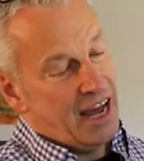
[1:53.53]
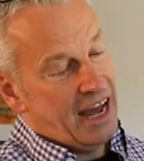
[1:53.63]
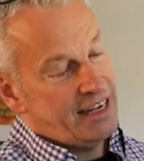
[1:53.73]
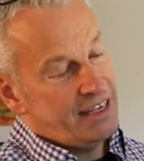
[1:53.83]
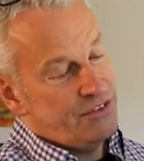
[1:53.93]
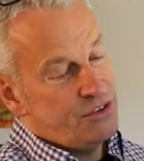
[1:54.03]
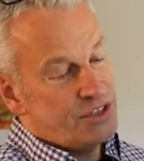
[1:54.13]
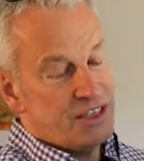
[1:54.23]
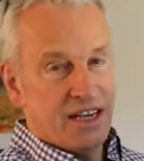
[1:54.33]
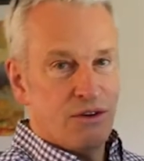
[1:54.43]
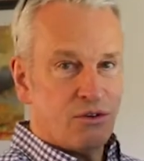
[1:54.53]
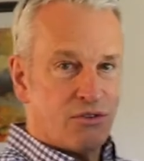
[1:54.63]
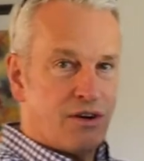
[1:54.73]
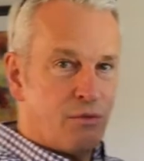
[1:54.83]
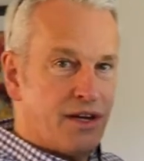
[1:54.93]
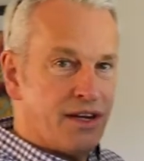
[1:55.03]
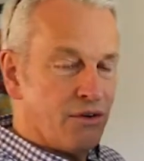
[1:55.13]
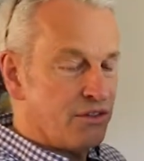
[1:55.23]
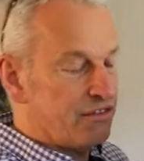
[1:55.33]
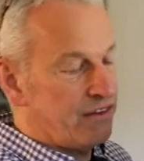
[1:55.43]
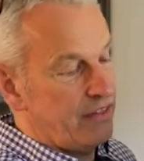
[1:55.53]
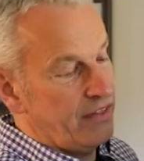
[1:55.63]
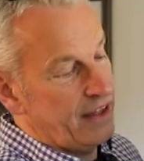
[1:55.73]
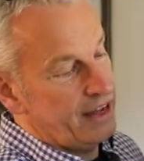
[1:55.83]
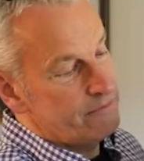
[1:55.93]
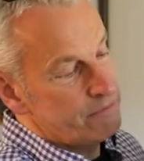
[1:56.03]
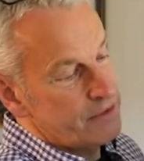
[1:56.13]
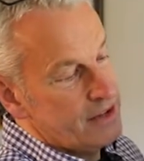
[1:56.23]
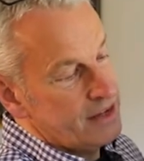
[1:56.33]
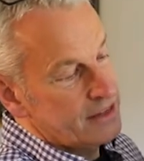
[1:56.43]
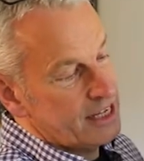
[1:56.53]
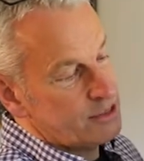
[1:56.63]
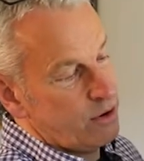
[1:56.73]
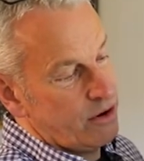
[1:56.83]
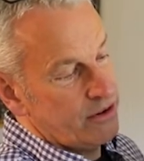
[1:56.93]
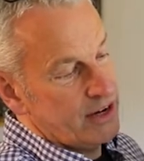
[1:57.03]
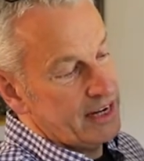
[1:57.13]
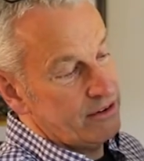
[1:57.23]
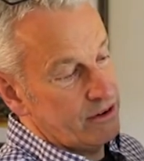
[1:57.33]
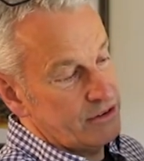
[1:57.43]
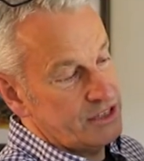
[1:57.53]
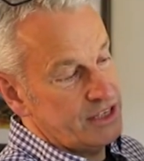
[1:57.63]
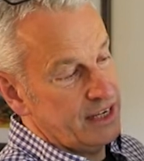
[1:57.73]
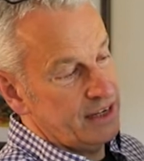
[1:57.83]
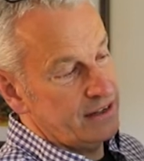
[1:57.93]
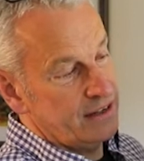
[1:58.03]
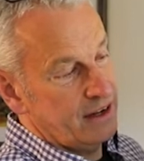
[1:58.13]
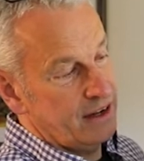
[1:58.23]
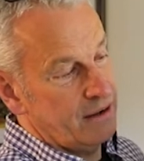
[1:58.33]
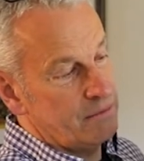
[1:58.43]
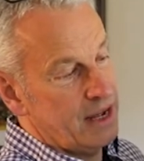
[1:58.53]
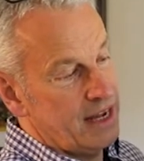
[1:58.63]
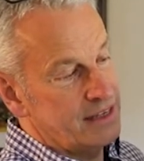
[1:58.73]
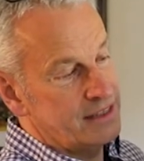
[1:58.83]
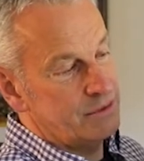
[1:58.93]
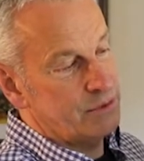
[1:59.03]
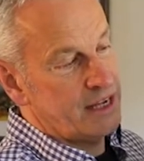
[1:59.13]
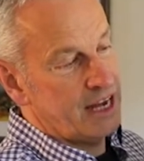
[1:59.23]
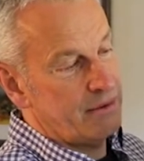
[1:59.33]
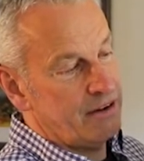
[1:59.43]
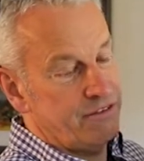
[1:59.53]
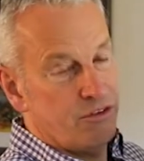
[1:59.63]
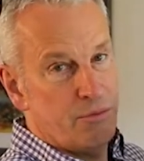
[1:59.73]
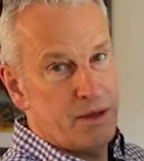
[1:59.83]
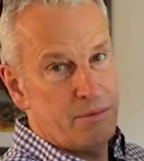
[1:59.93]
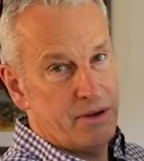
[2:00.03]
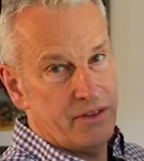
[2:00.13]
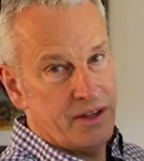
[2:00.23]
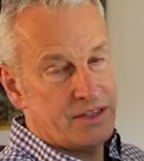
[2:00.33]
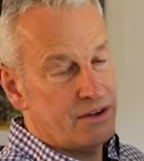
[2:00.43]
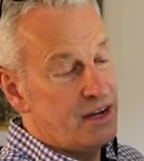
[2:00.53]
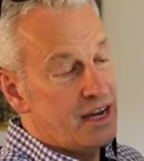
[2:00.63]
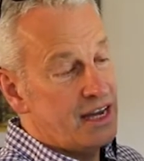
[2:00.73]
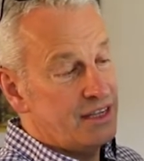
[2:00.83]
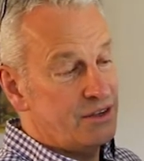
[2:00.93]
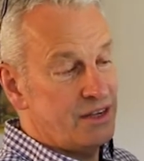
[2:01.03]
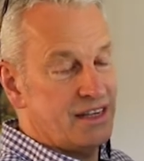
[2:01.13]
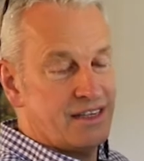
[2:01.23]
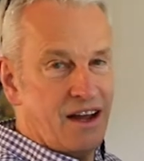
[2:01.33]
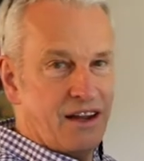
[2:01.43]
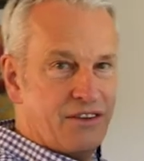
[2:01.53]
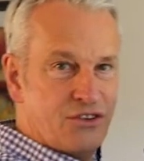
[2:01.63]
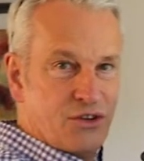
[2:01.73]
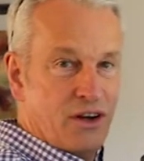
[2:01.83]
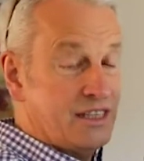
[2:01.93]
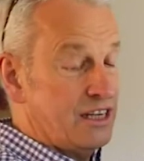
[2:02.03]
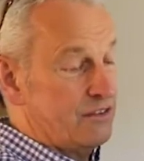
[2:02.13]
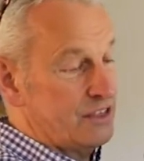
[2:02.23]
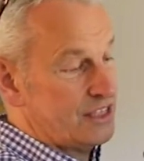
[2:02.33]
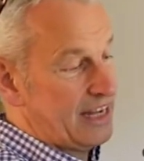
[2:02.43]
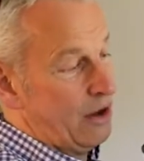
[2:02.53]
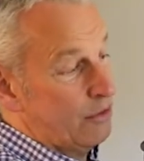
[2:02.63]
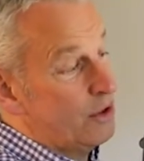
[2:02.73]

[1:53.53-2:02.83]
And if you see the little green window on the front there, that's where our heroes sit. And we get about 4 people in there, so it kind of gives you an idea of the scale.